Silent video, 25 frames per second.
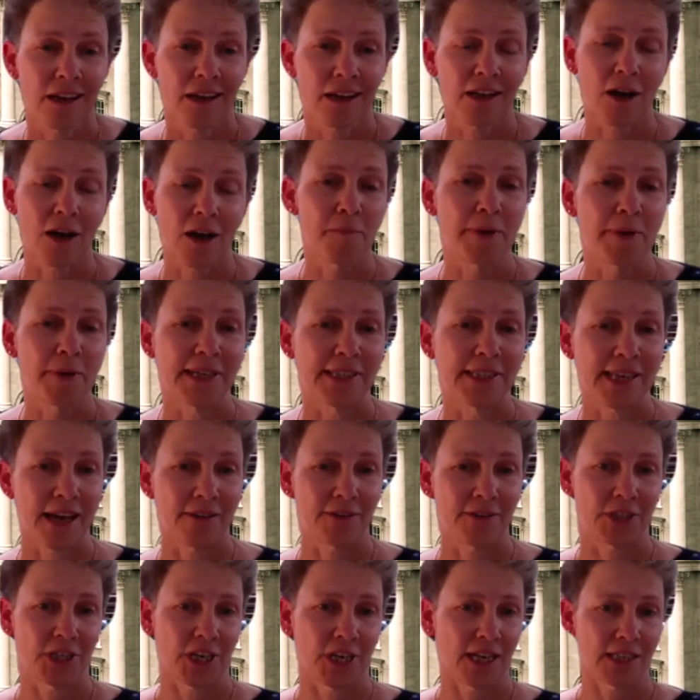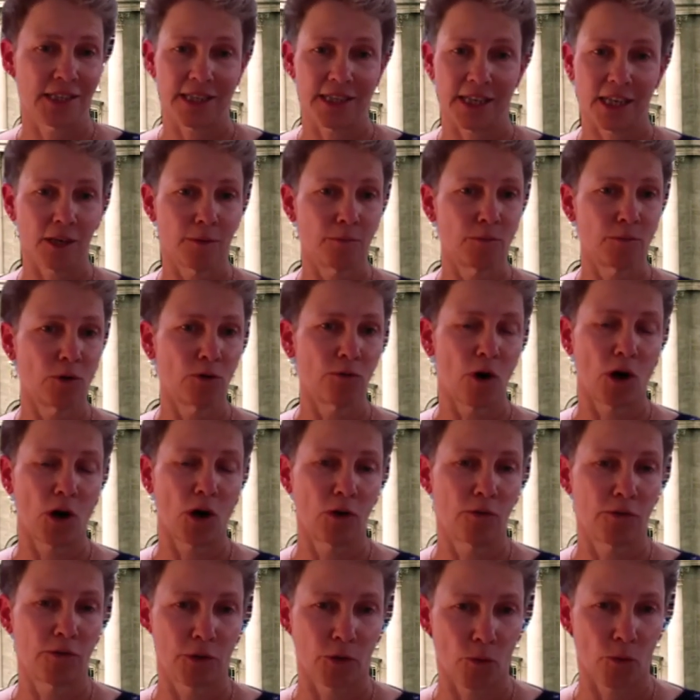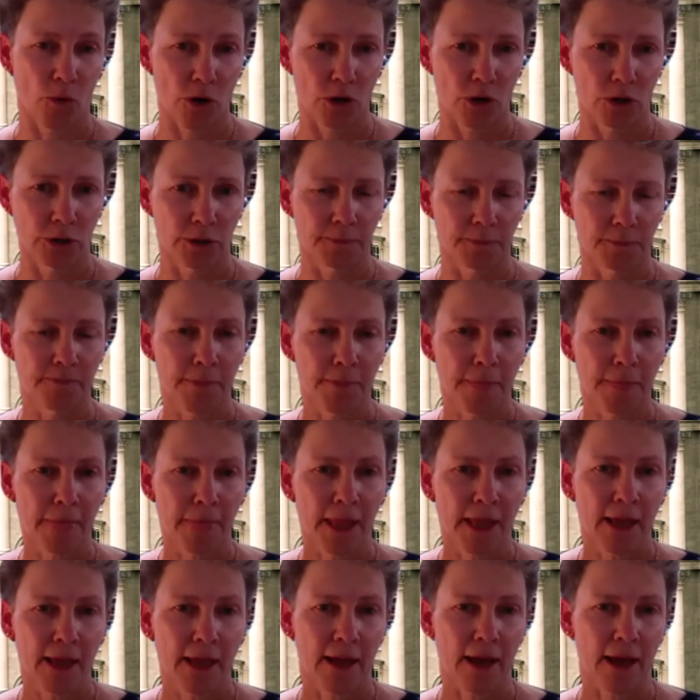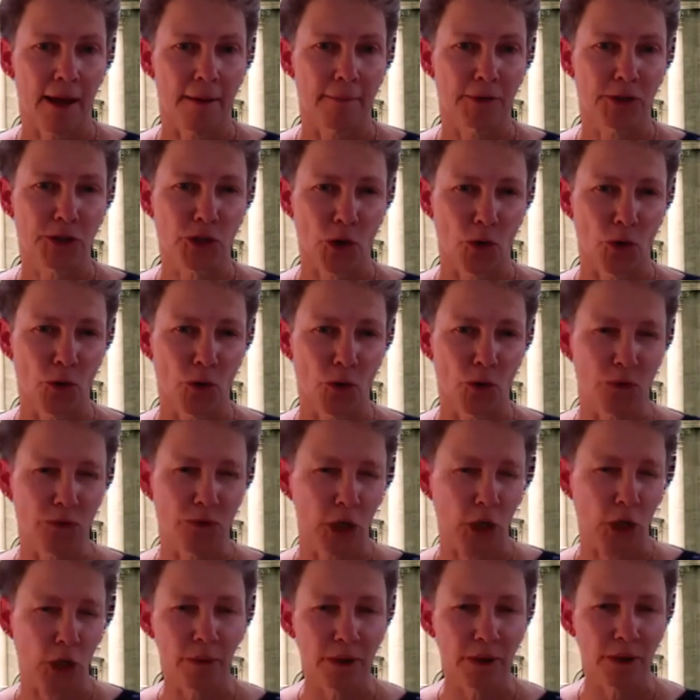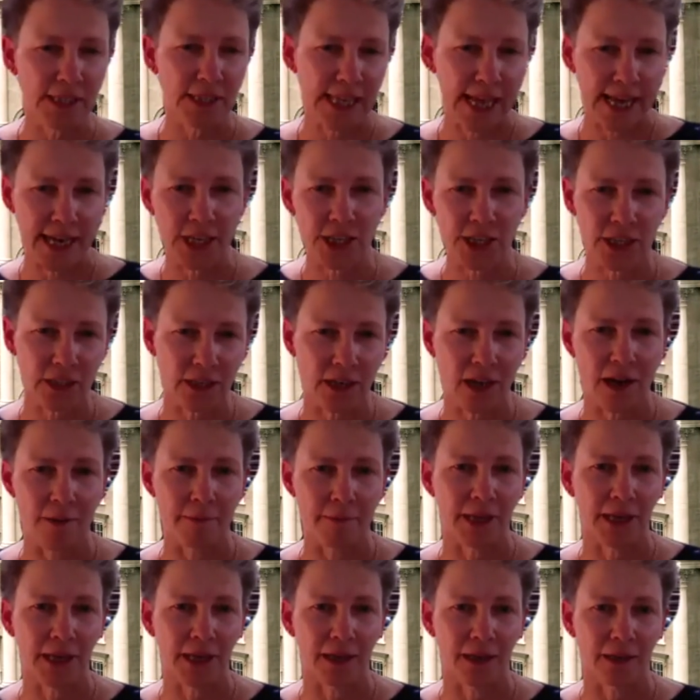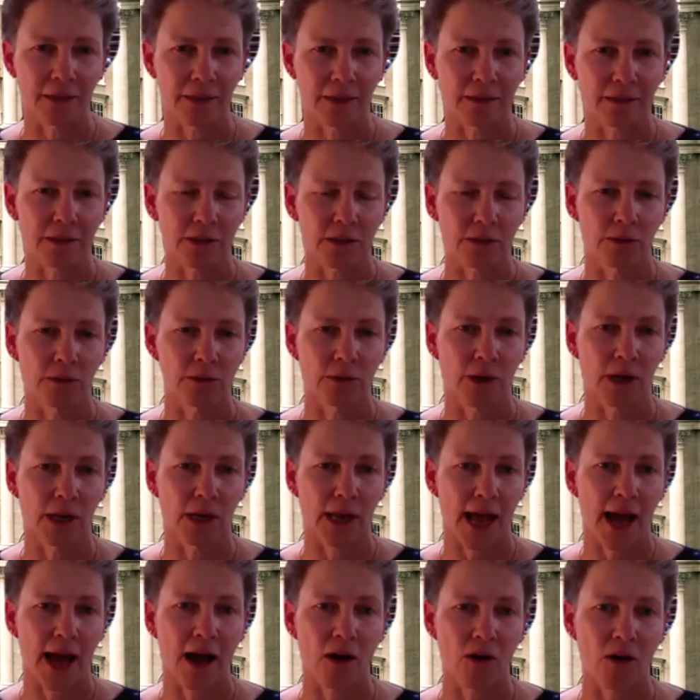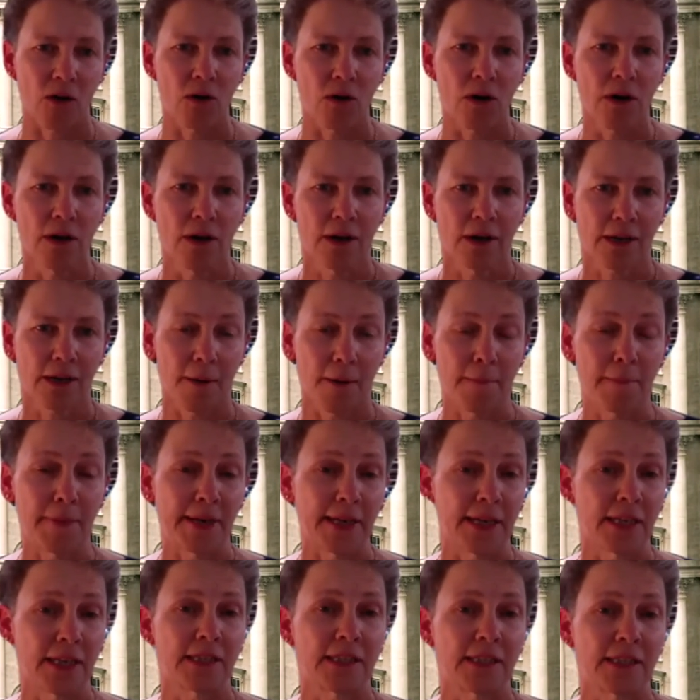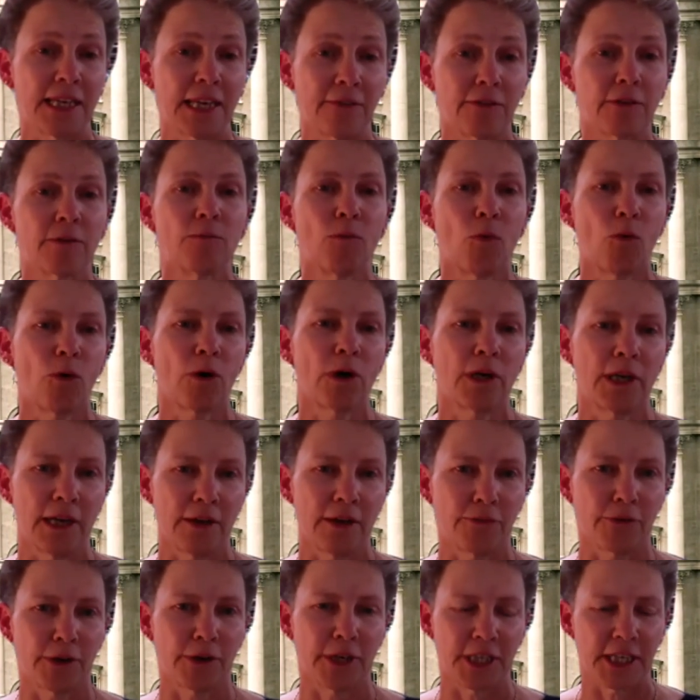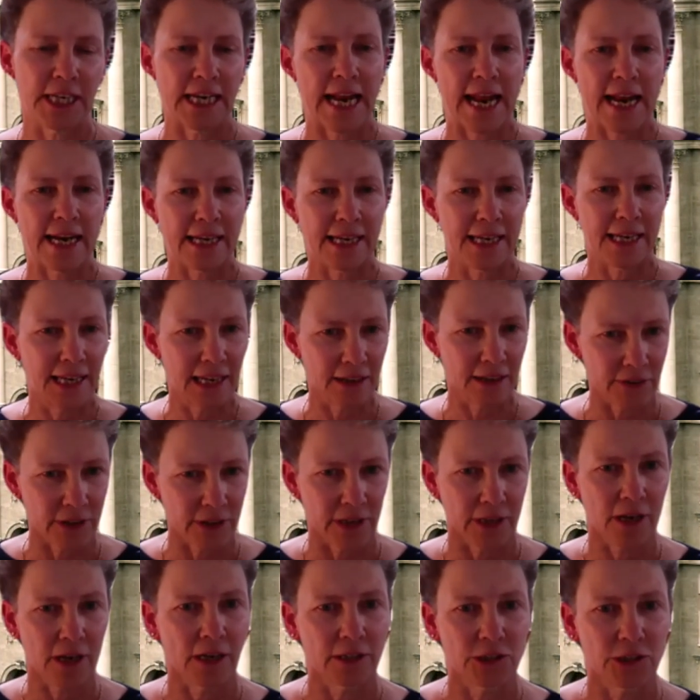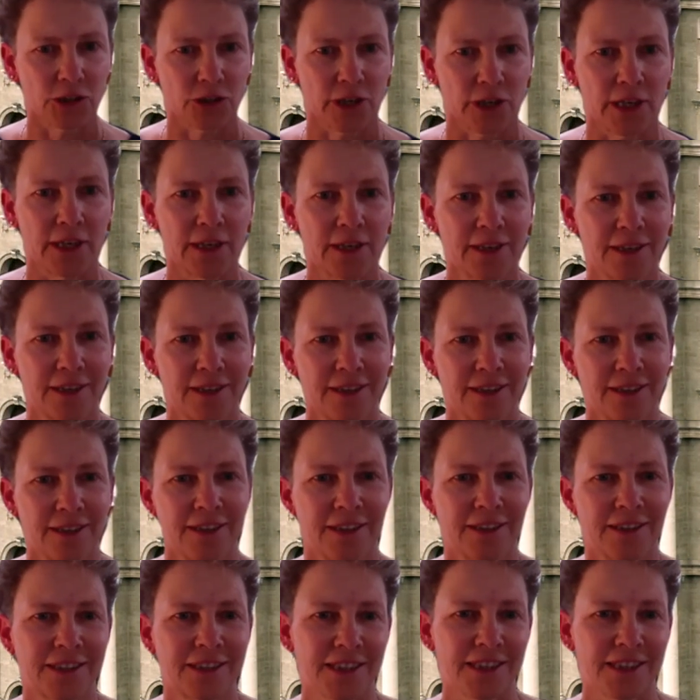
companies have the chance they can move all over the world. Yeah. Um, so globalization coming in to allow companies even more leverage in any given country to